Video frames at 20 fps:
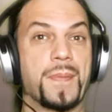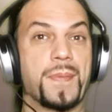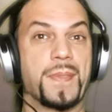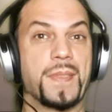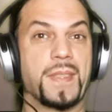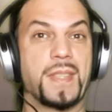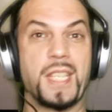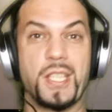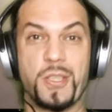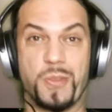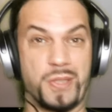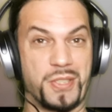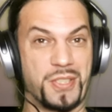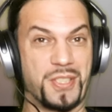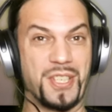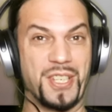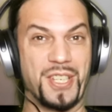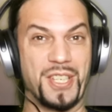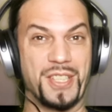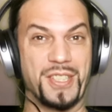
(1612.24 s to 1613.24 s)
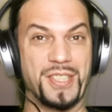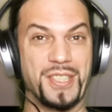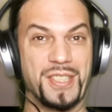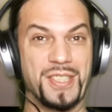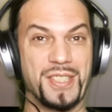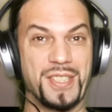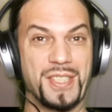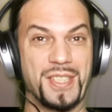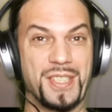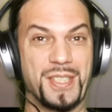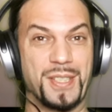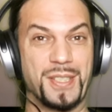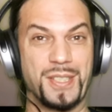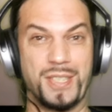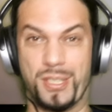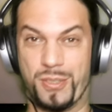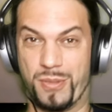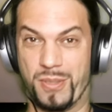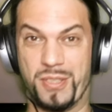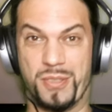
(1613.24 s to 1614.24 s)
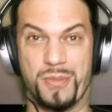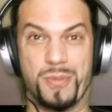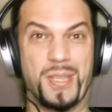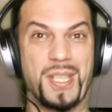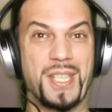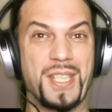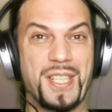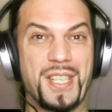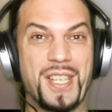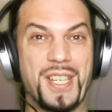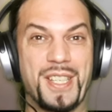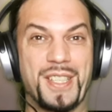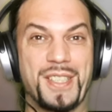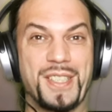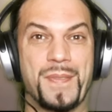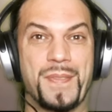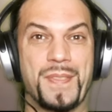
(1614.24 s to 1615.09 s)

this was good. This was really good.